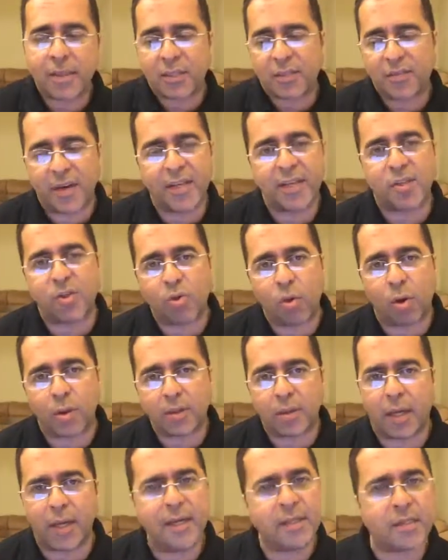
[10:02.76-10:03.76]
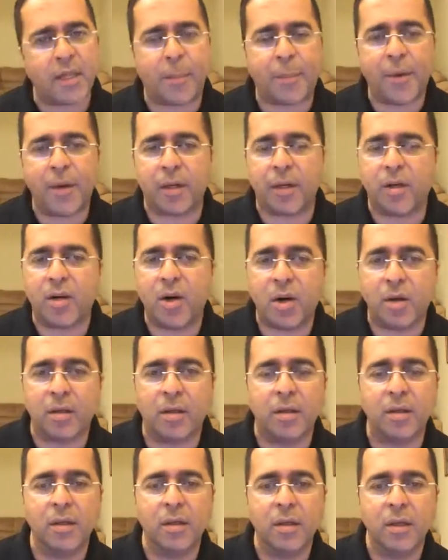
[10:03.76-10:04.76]
for his daughter. He's sleeping on the ground.
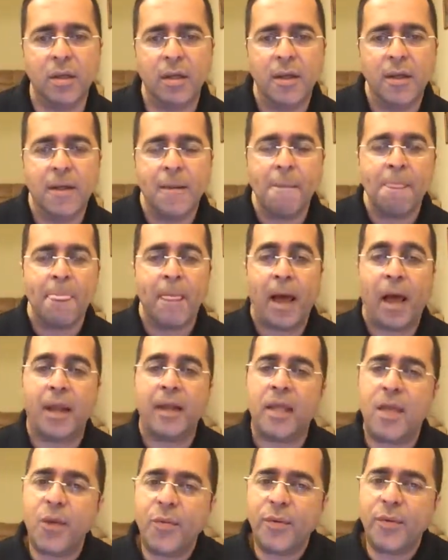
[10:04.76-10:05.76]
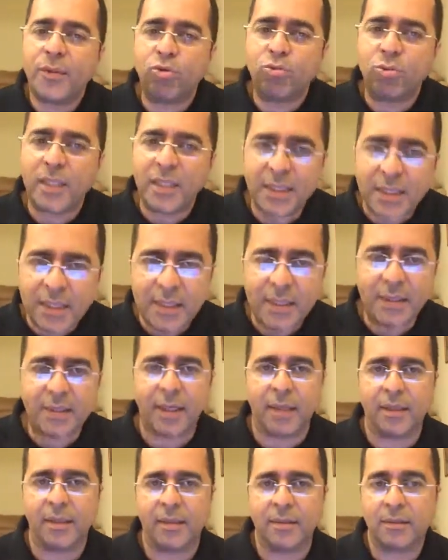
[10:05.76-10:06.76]
And he will do
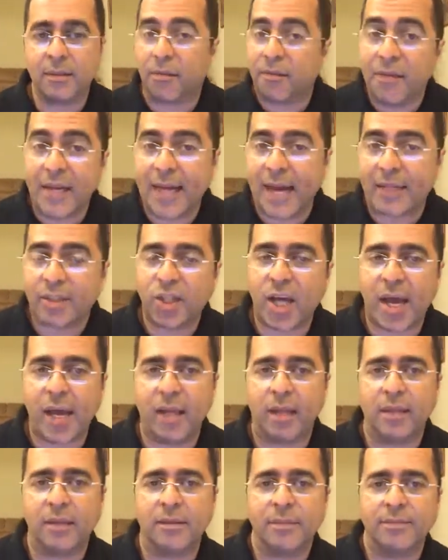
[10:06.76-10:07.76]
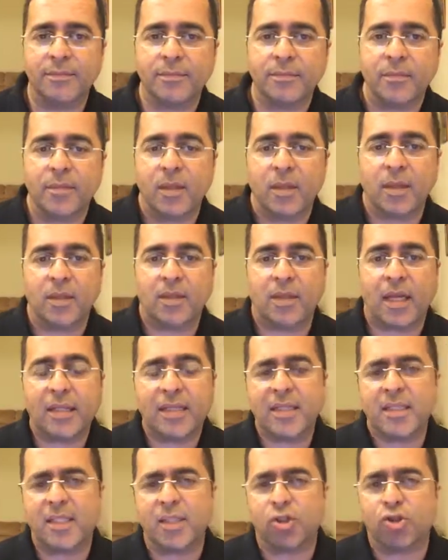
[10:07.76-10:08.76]
anything to feed that child. Because that
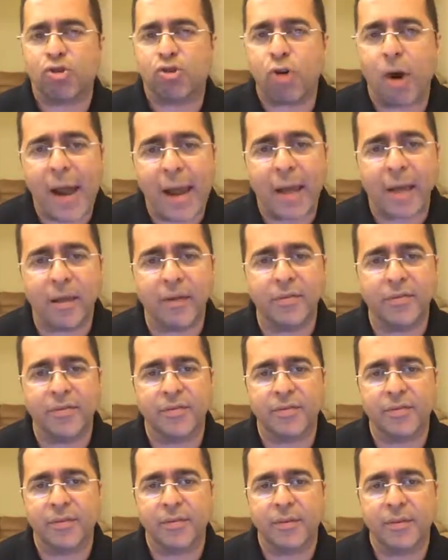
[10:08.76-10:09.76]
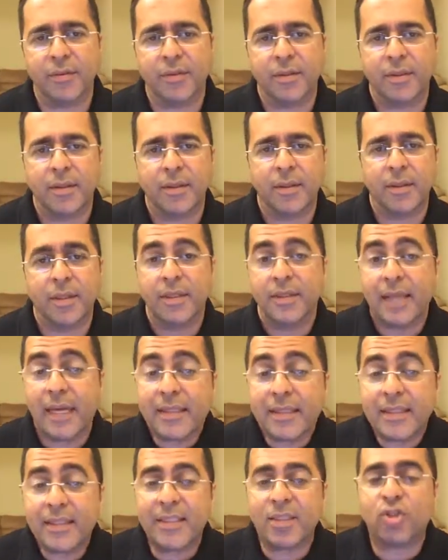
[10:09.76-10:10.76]
is the drive. That
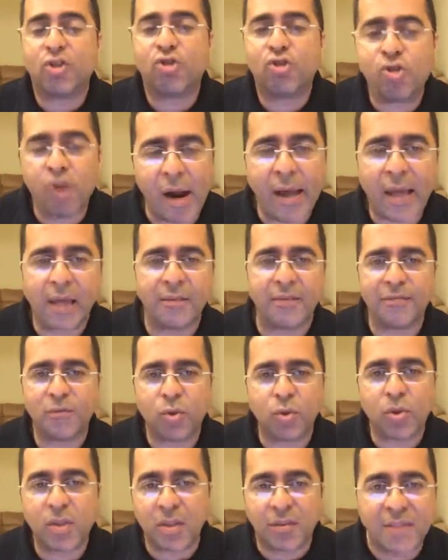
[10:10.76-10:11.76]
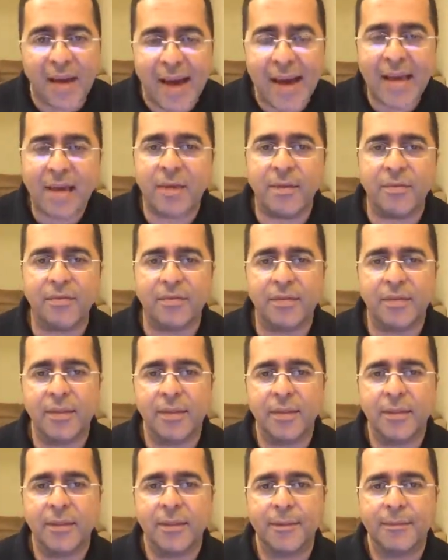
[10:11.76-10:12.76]
is the drive to survive.
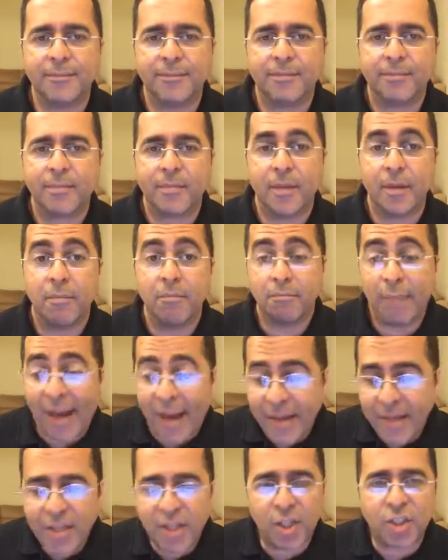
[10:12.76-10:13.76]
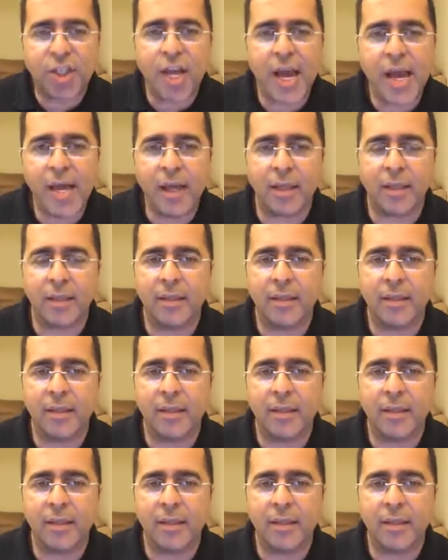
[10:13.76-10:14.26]
Mind your child.